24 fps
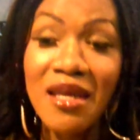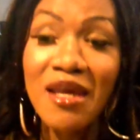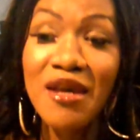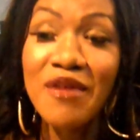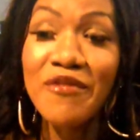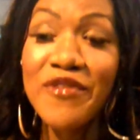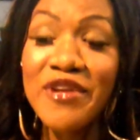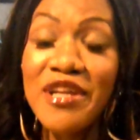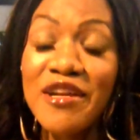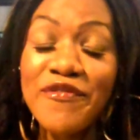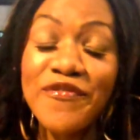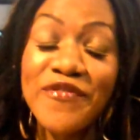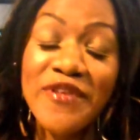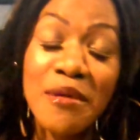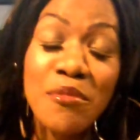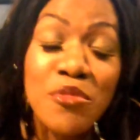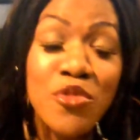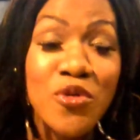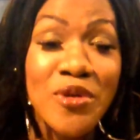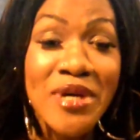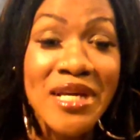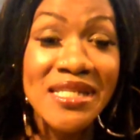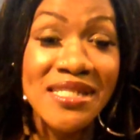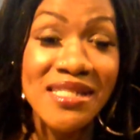For the femme
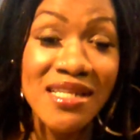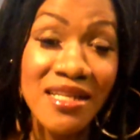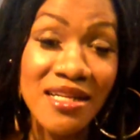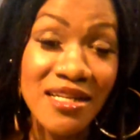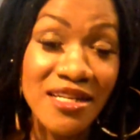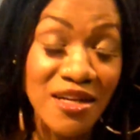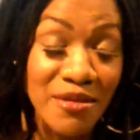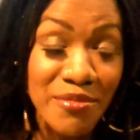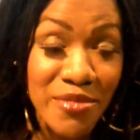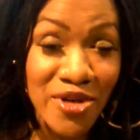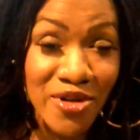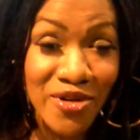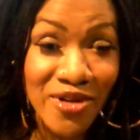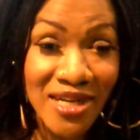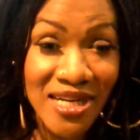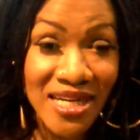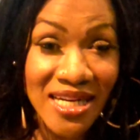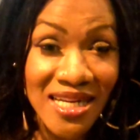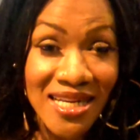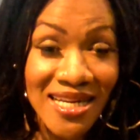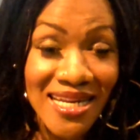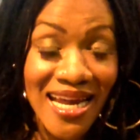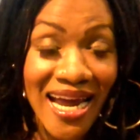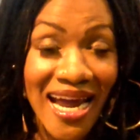queens of the
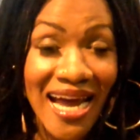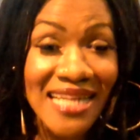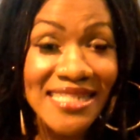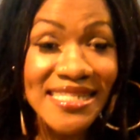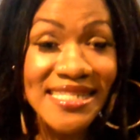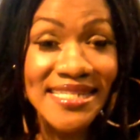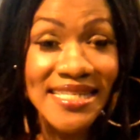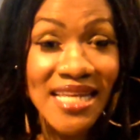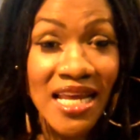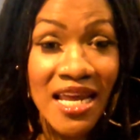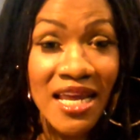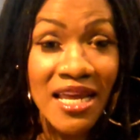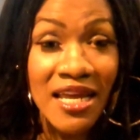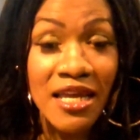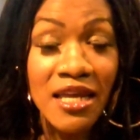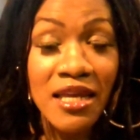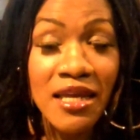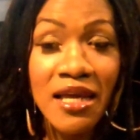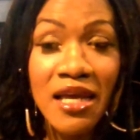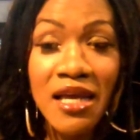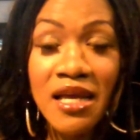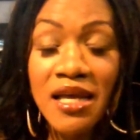community, I say,